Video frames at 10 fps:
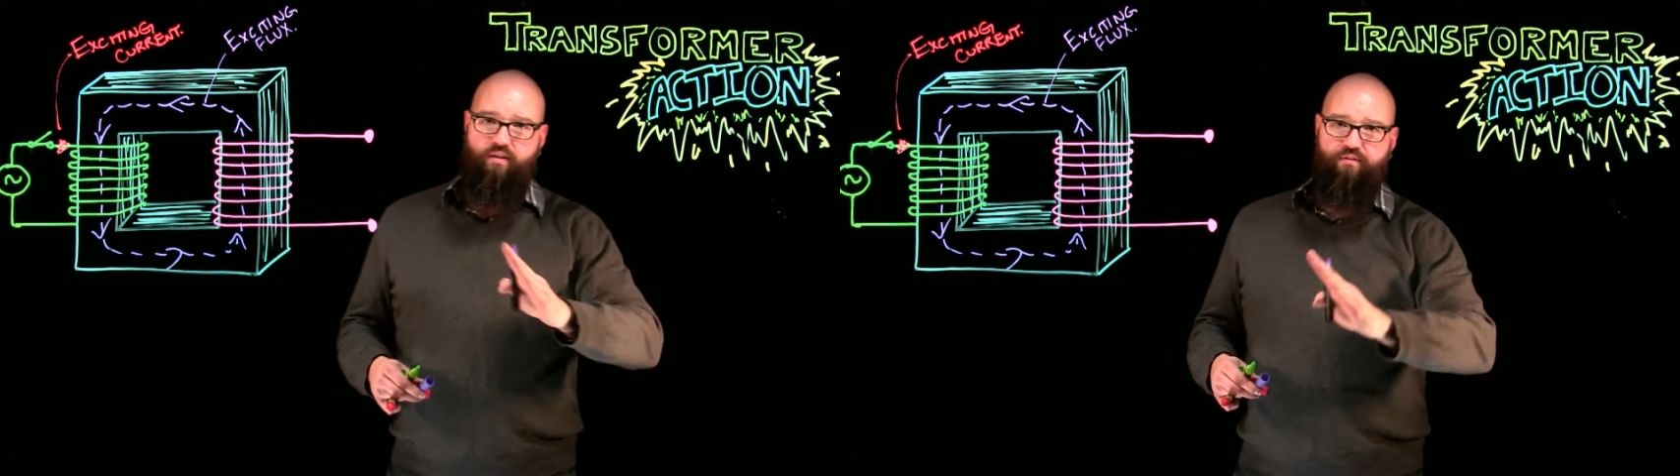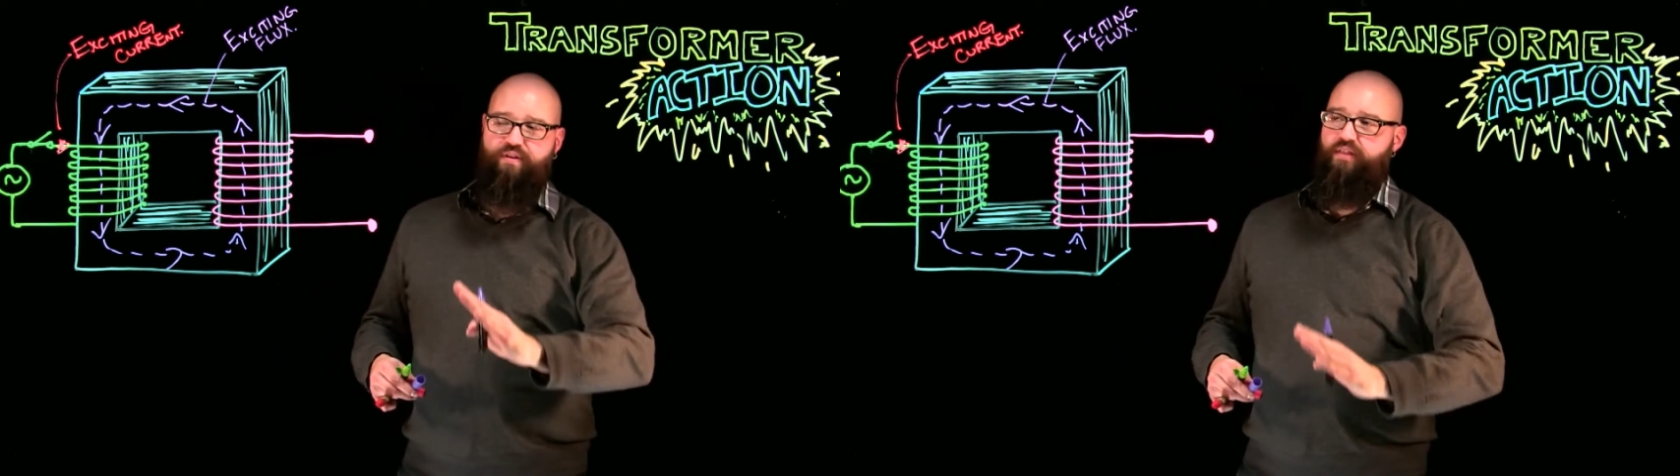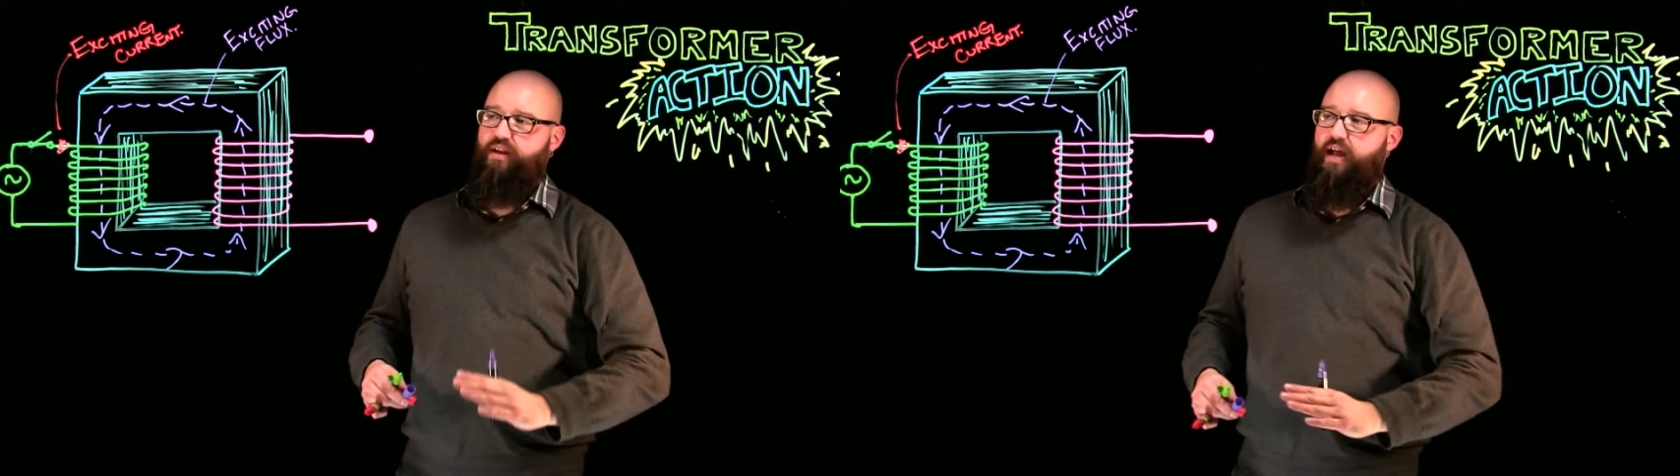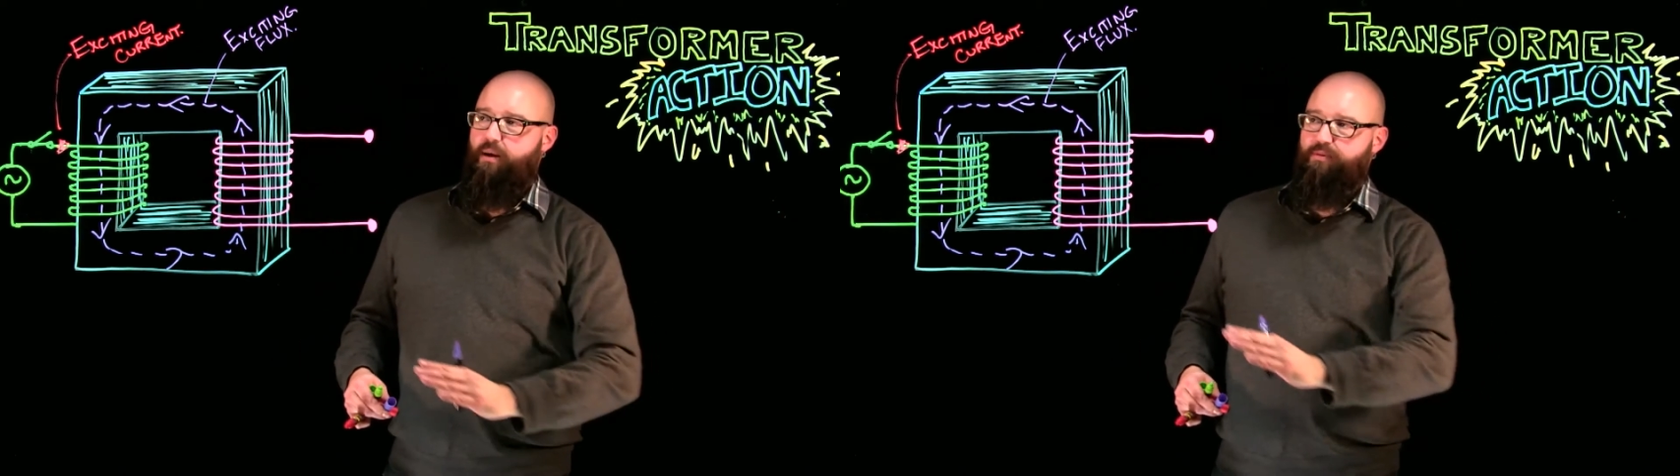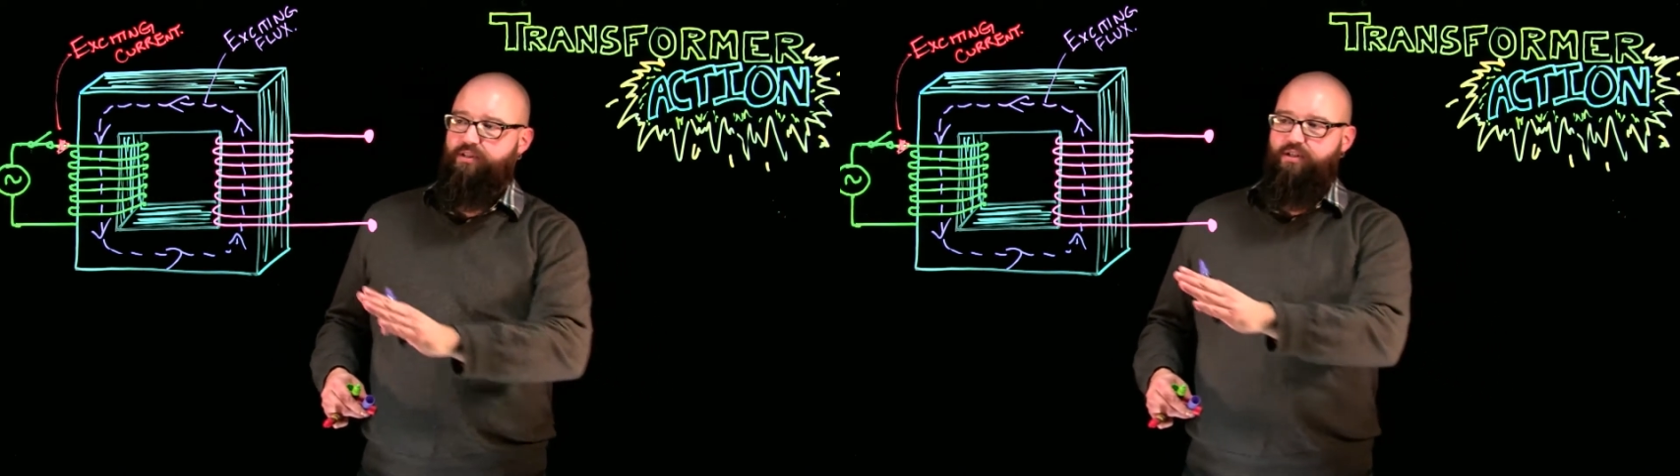other thing that
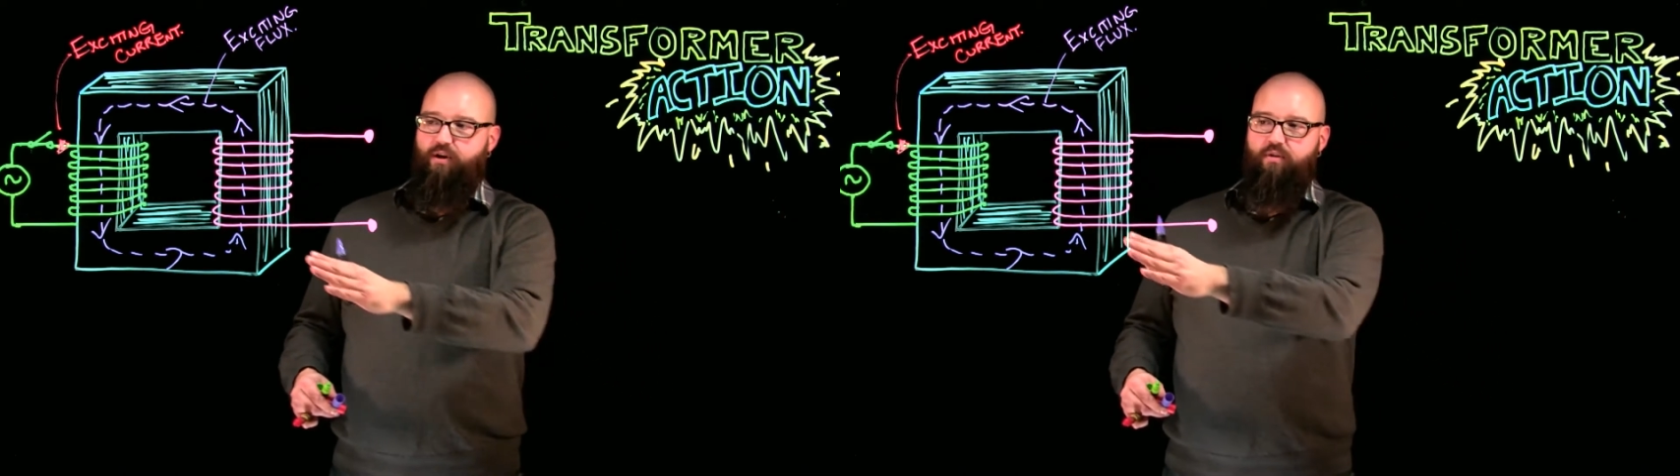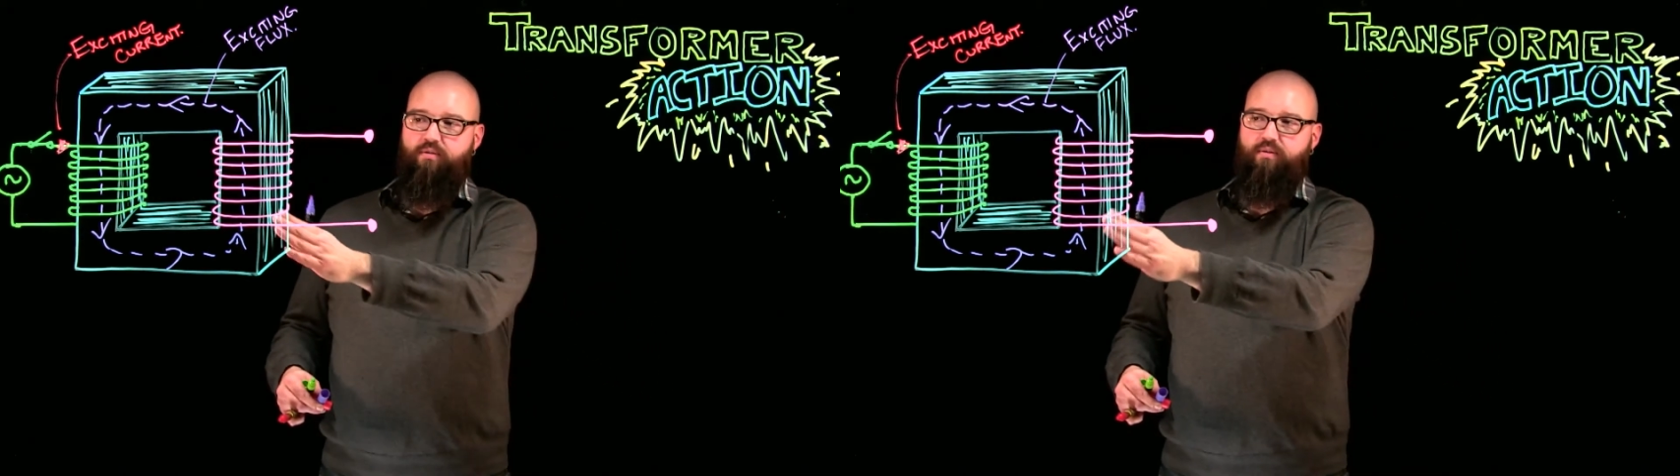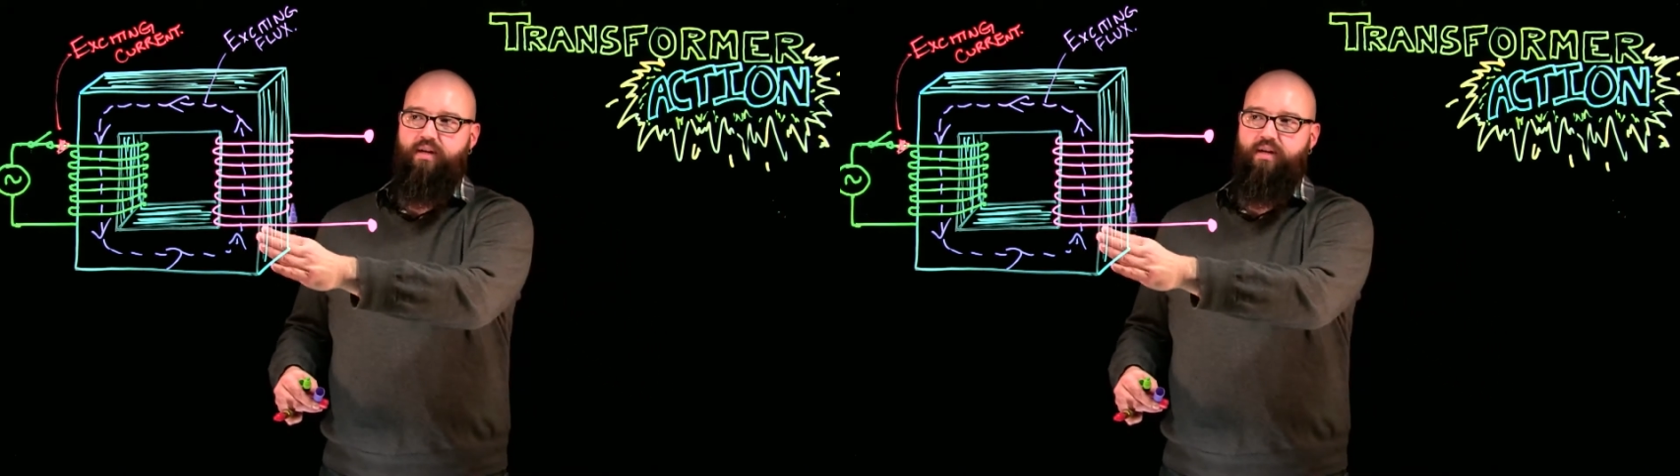happens, though,